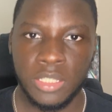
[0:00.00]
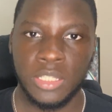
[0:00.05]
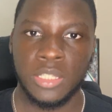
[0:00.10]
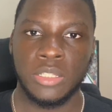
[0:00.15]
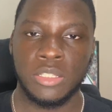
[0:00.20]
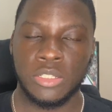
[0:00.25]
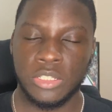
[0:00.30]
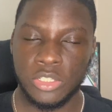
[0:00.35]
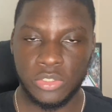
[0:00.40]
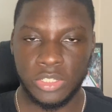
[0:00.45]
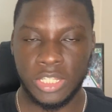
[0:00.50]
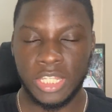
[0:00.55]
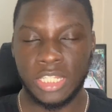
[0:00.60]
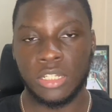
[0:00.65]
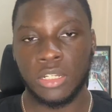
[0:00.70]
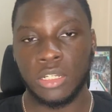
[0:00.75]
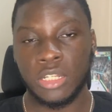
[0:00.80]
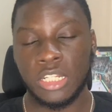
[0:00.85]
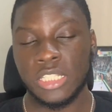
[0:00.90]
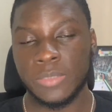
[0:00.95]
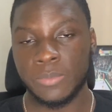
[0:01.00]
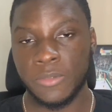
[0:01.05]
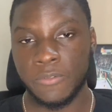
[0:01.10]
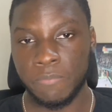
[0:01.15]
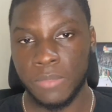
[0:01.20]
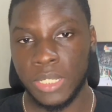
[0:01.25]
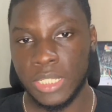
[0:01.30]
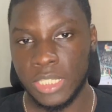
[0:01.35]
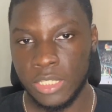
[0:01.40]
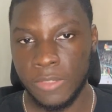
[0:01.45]
Because you're getting a large sum of
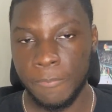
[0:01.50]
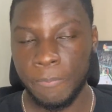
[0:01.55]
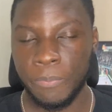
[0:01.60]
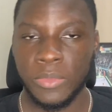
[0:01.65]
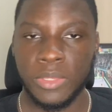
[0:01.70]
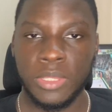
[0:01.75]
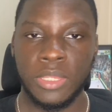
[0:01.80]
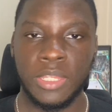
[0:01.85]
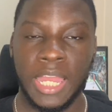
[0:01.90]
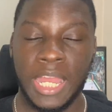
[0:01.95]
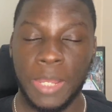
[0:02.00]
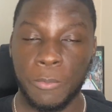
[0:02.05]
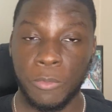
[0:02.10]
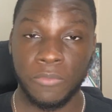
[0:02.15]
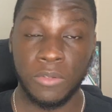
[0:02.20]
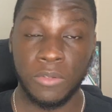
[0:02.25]
money, and with a